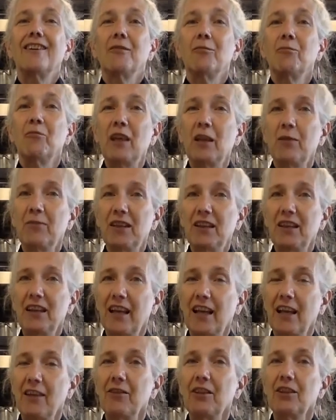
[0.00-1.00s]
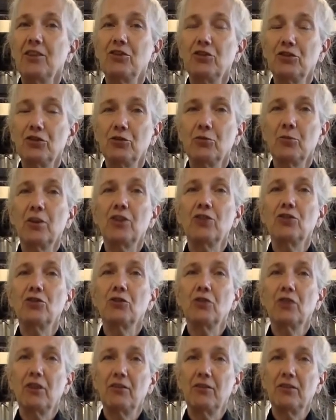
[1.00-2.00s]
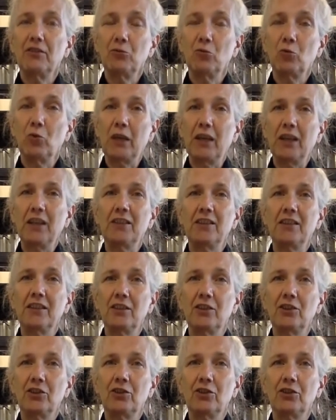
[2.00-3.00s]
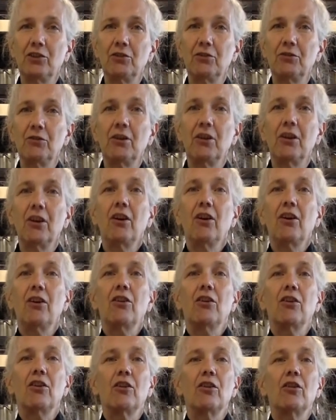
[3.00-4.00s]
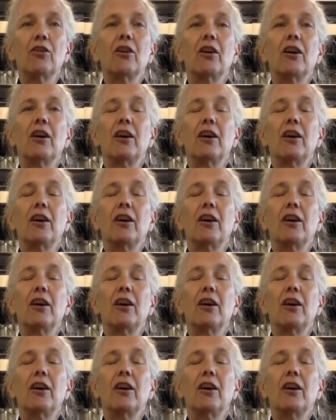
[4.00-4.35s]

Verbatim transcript: maybe having too much of a weight issue, or